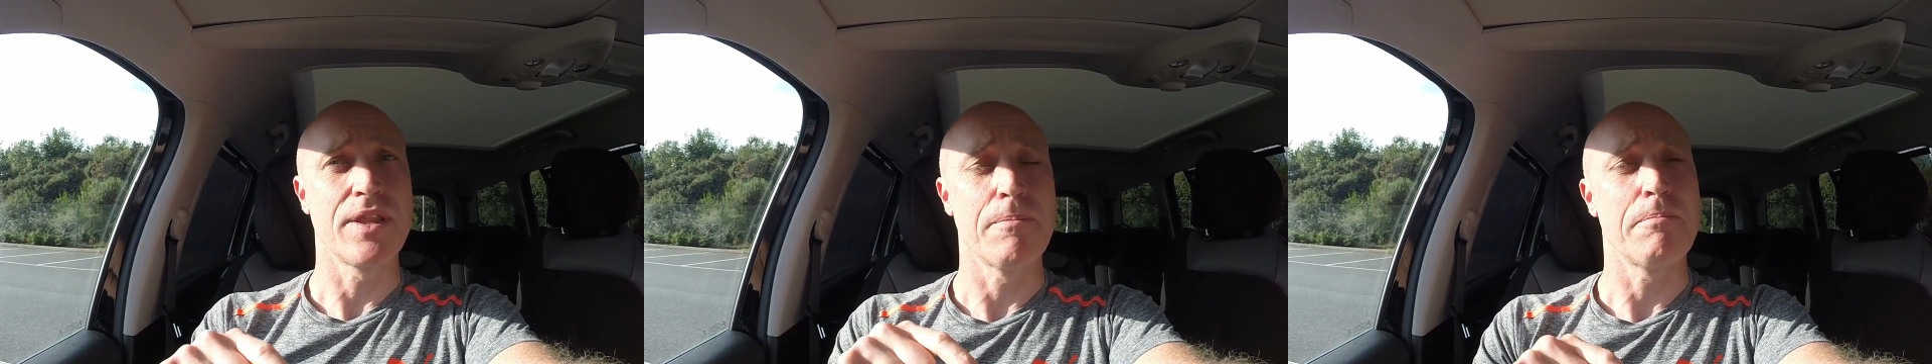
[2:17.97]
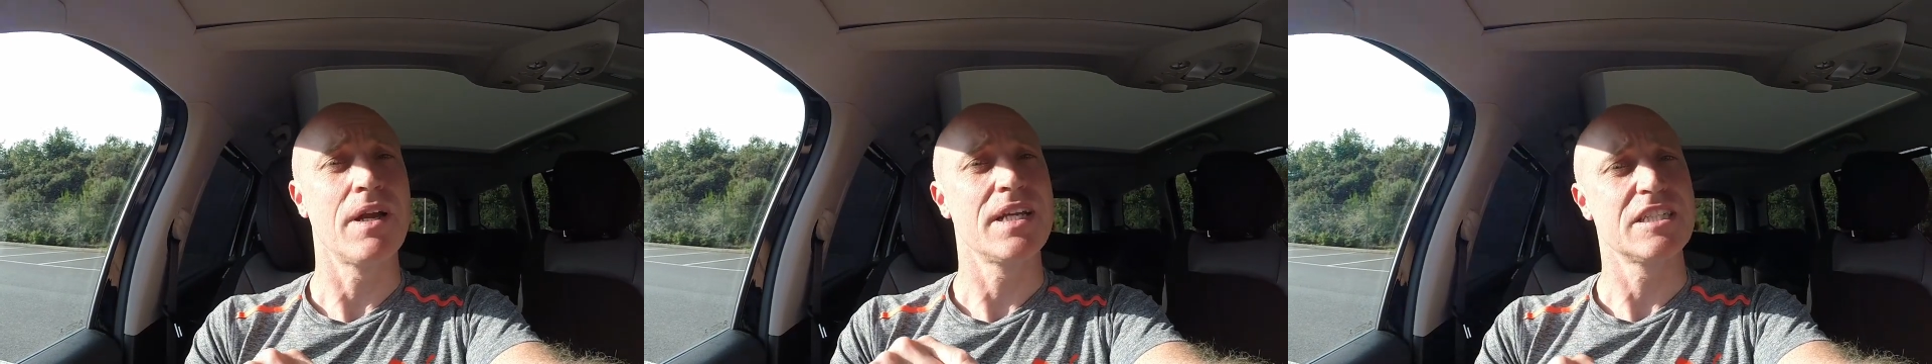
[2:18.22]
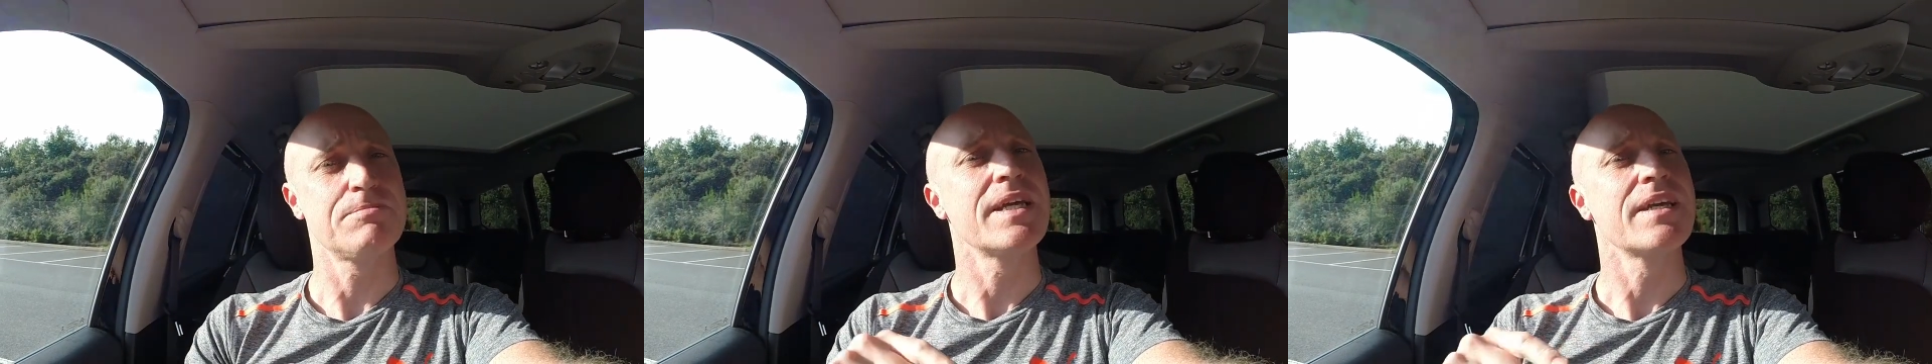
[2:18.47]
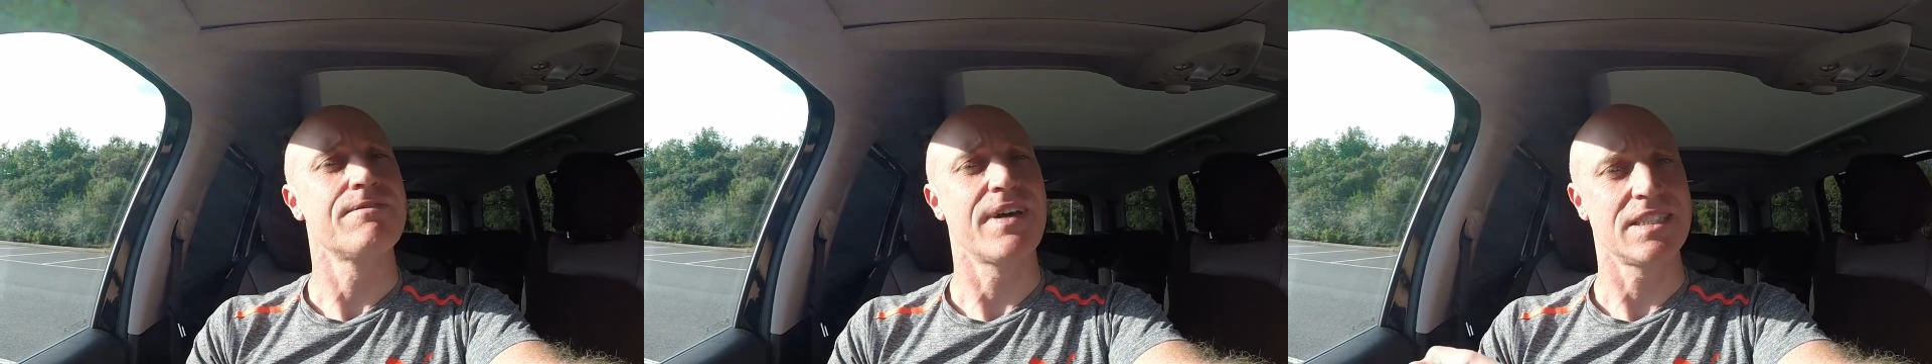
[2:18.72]
the money is
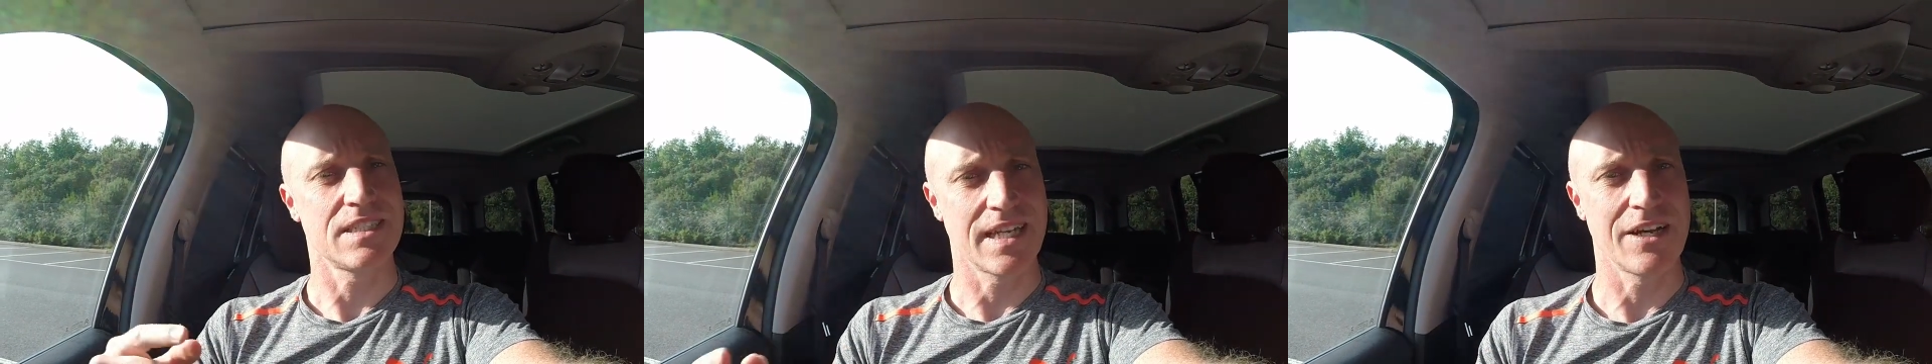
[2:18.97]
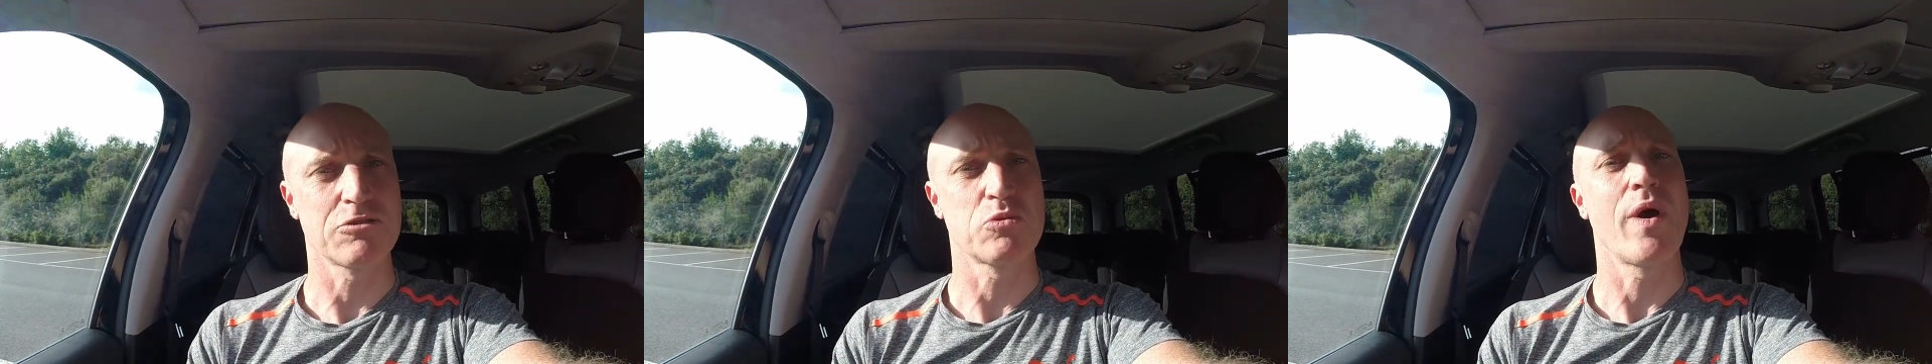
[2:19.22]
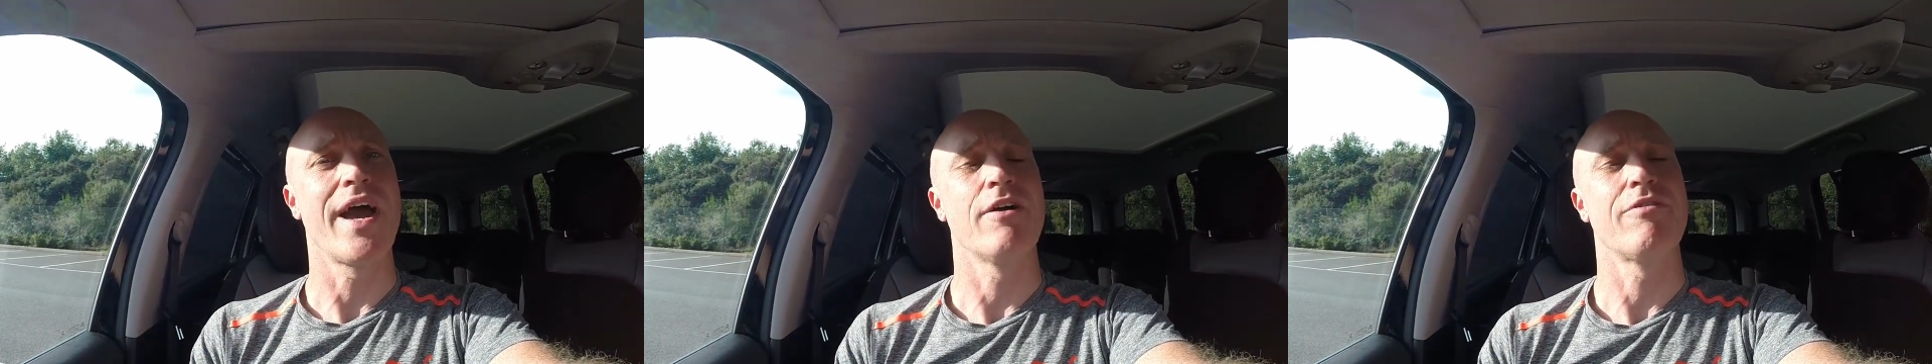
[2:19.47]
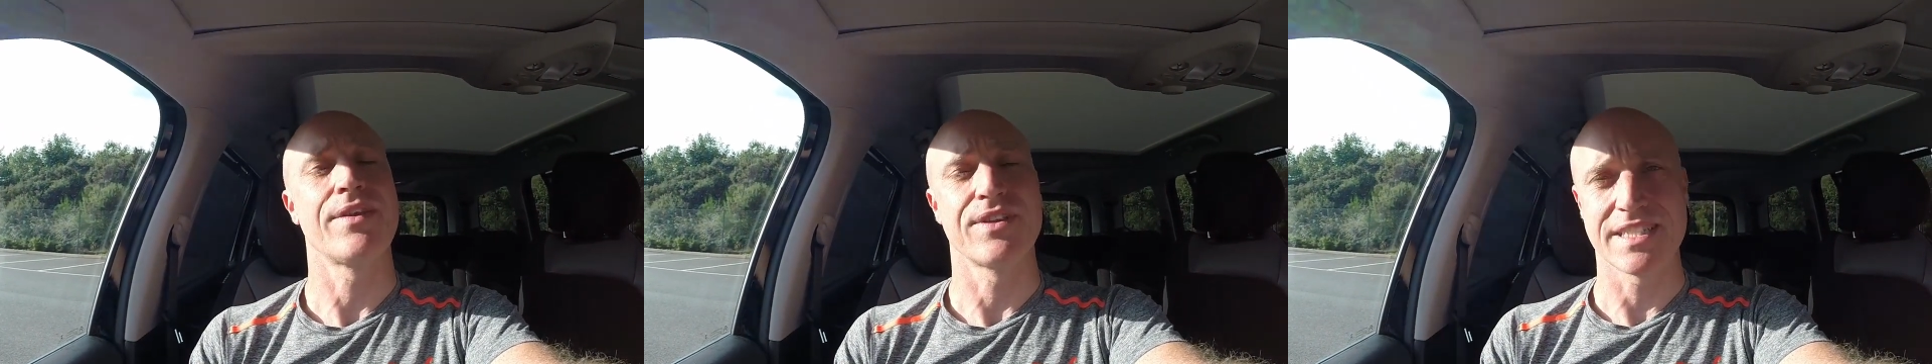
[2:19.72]
being invested
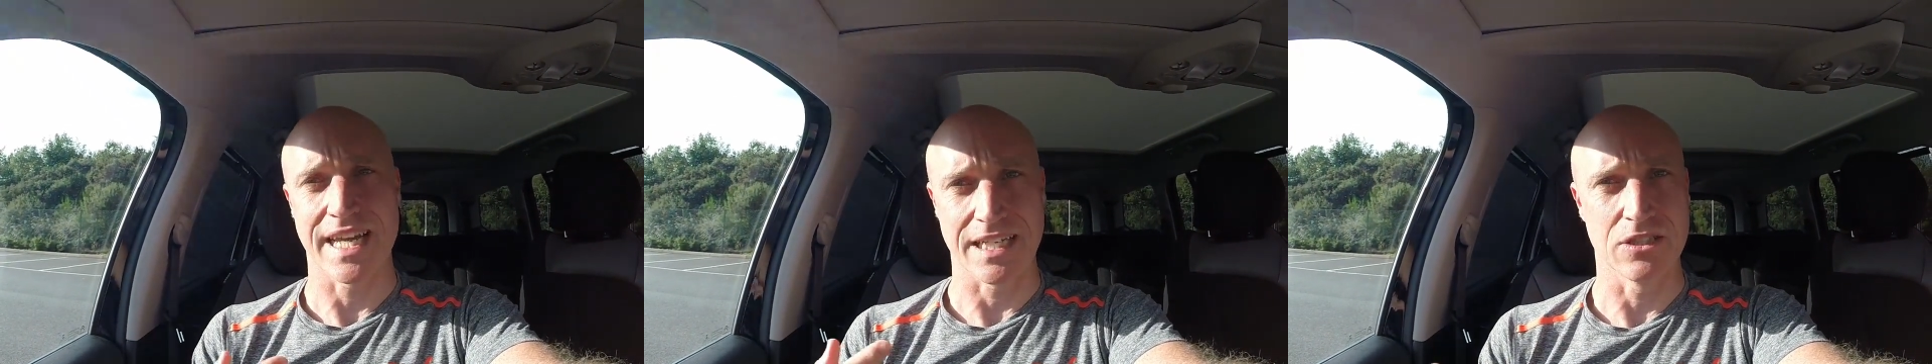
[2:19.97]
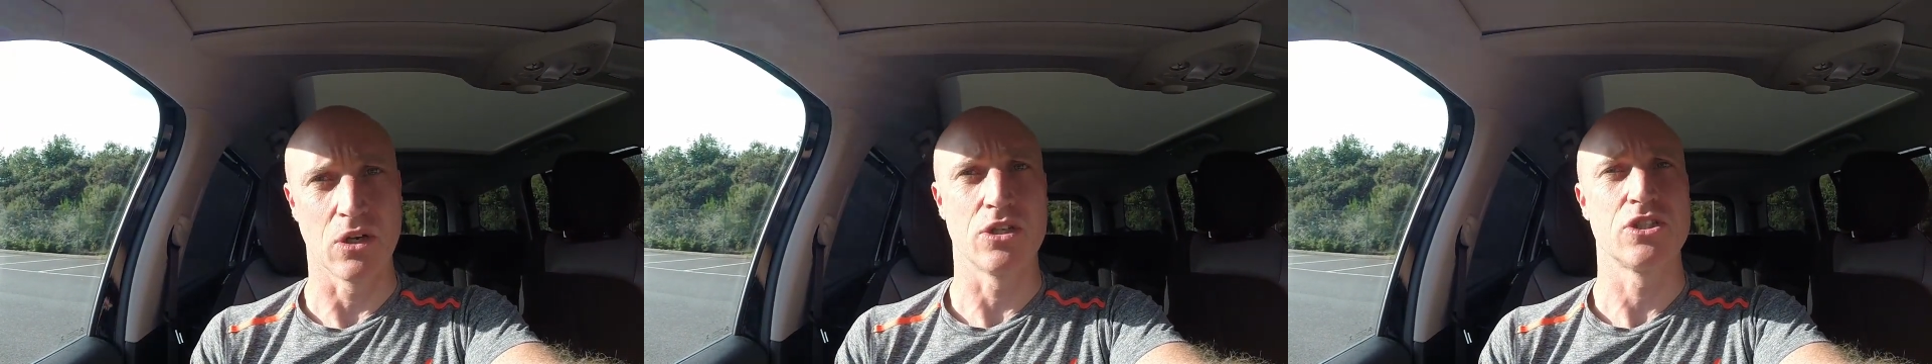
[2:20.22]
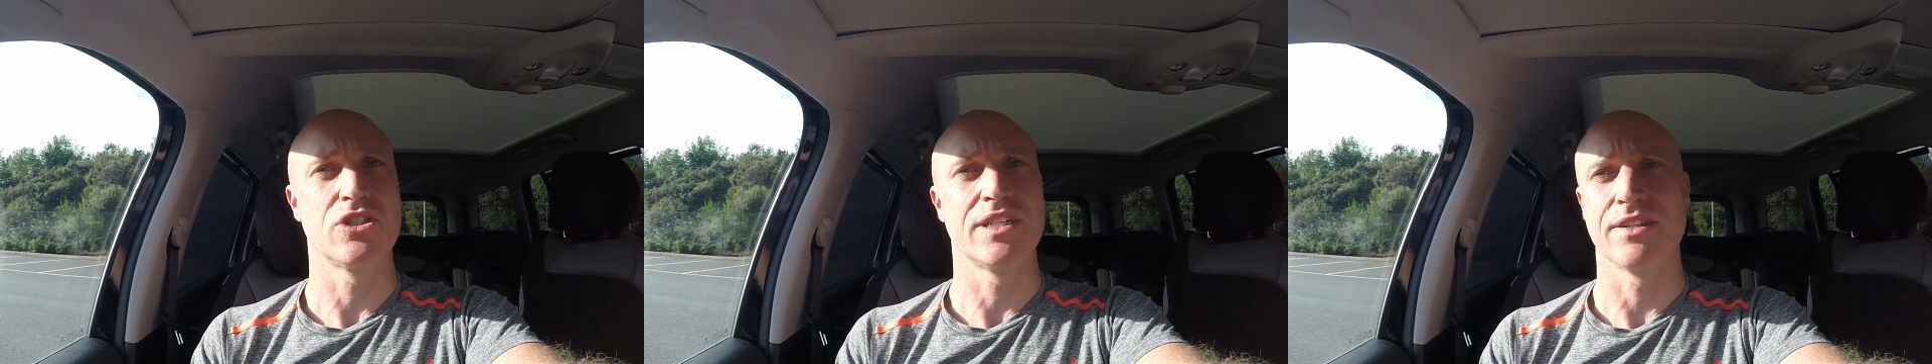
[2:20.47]
elsewhere around the technology,